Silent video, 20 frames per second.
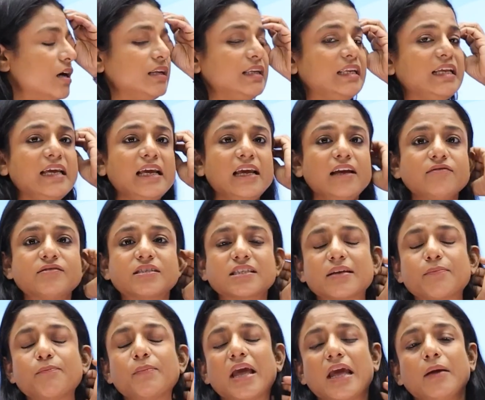Leaves
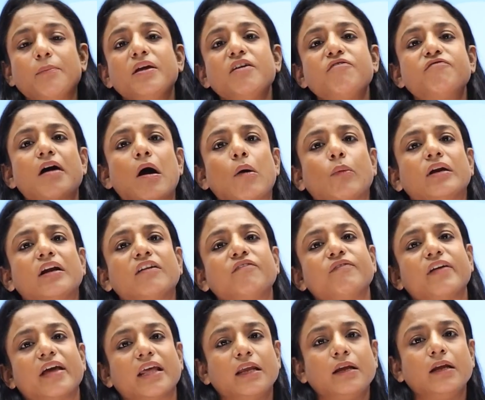may be found
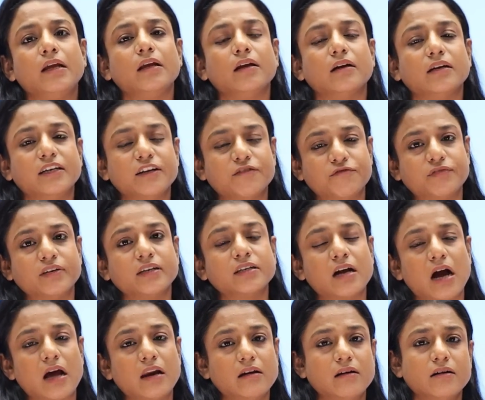in very different
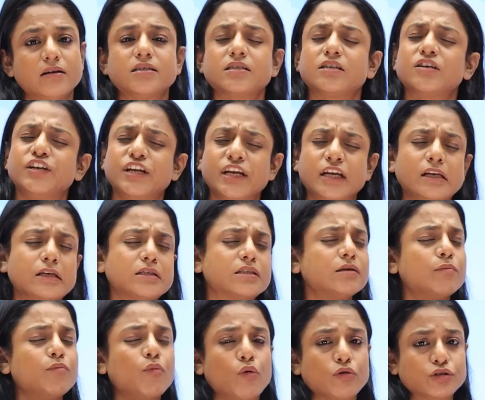colors. Green is
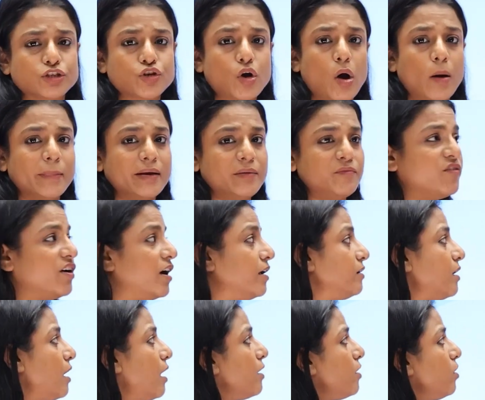the most common
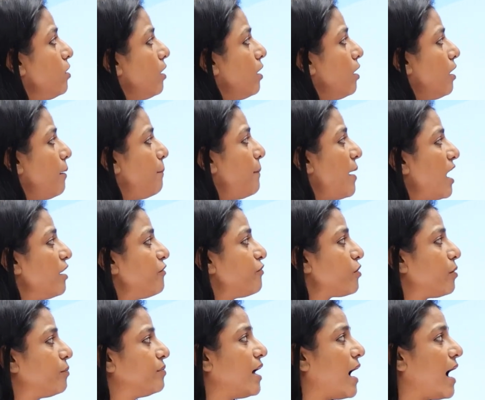one. Apart
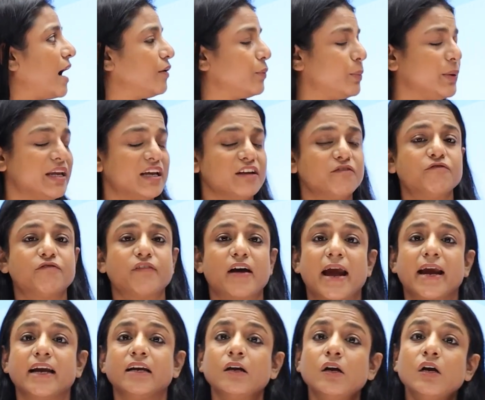from that, we can
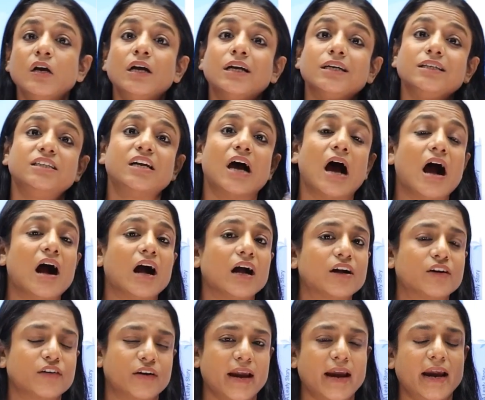find
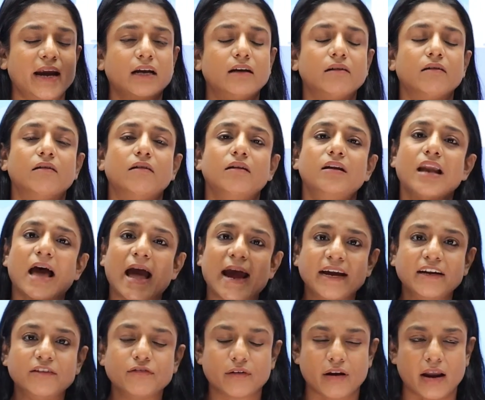dark red,
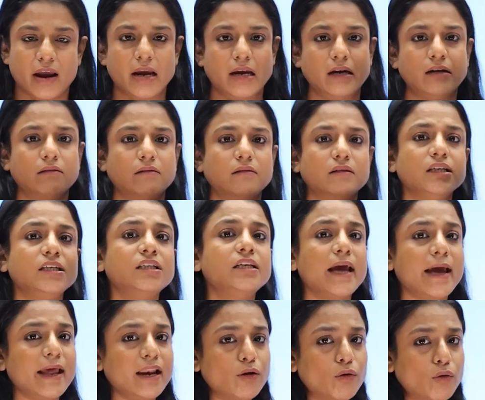light red,
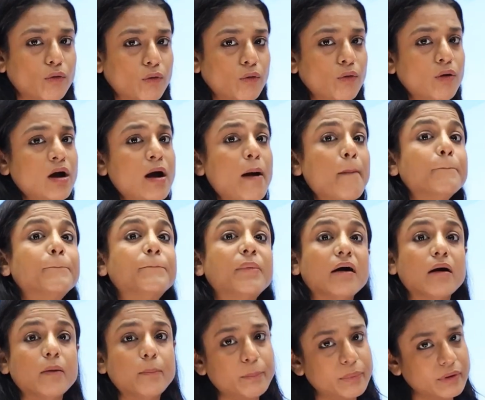yellow,
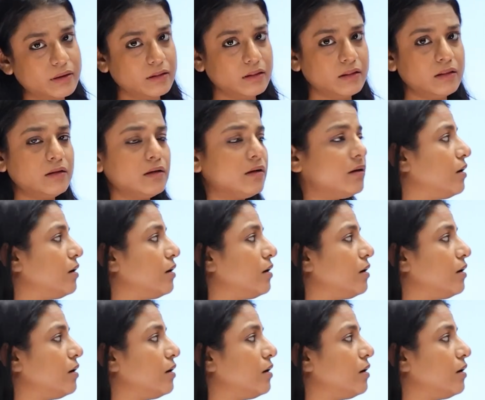purple.